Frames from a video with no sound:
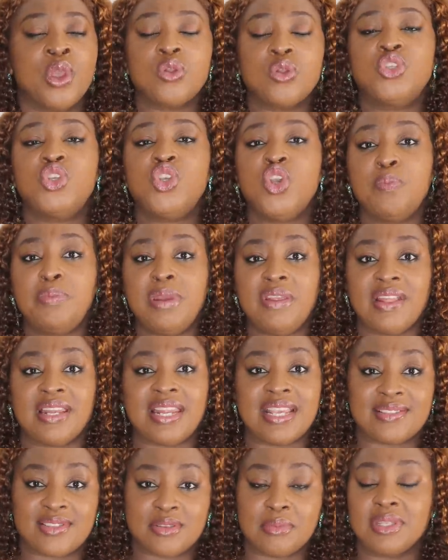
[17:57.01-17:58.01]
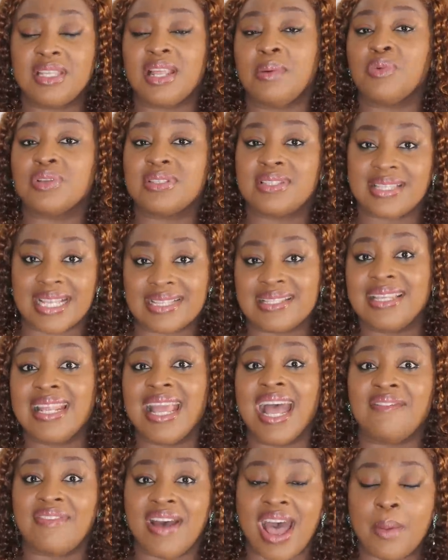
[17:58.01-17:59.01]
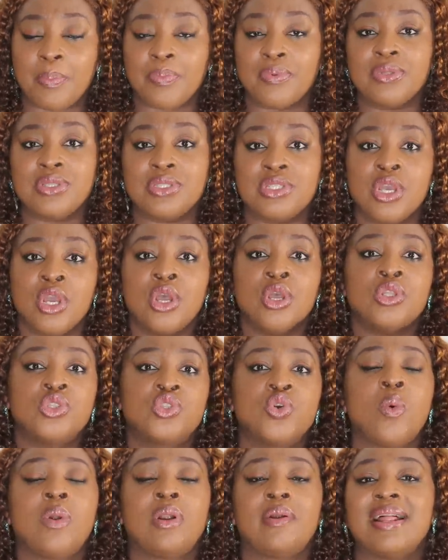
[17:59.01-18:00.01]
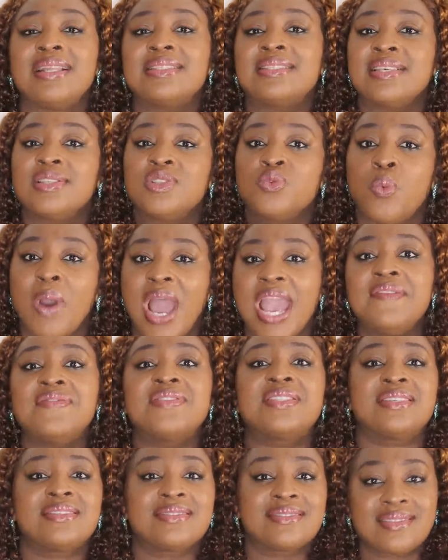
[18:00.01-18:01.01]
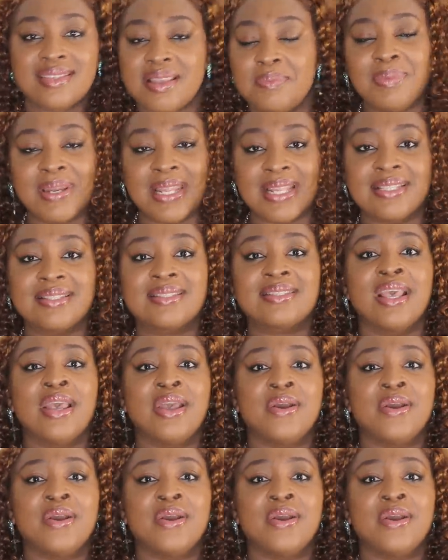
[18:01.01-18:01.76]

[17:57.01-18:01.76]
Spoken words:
or do you believe that there's something that must certainly have happened to warrant his wife's siblings